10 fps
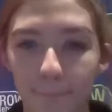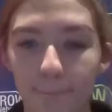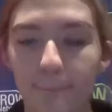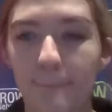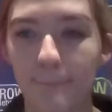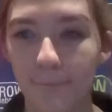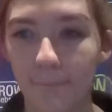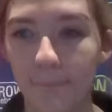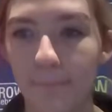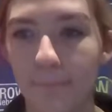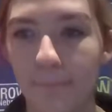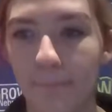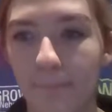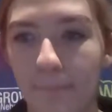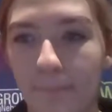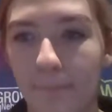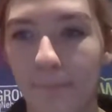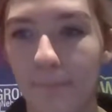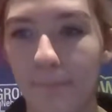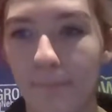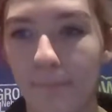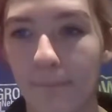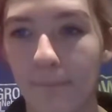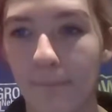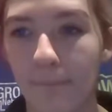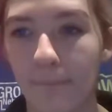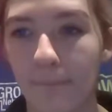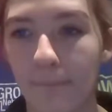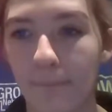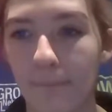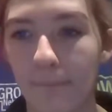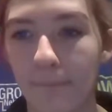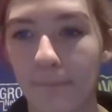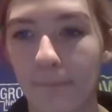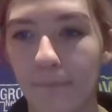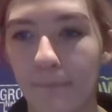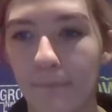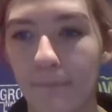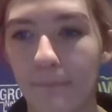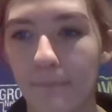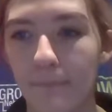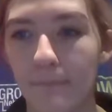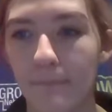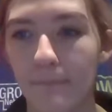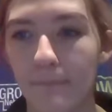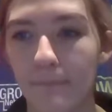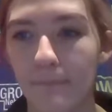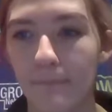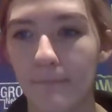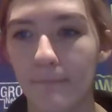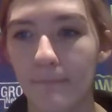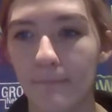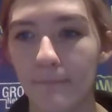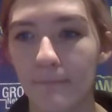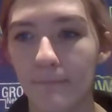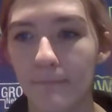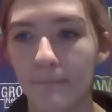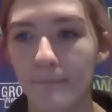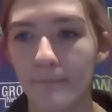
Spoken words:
[no speech]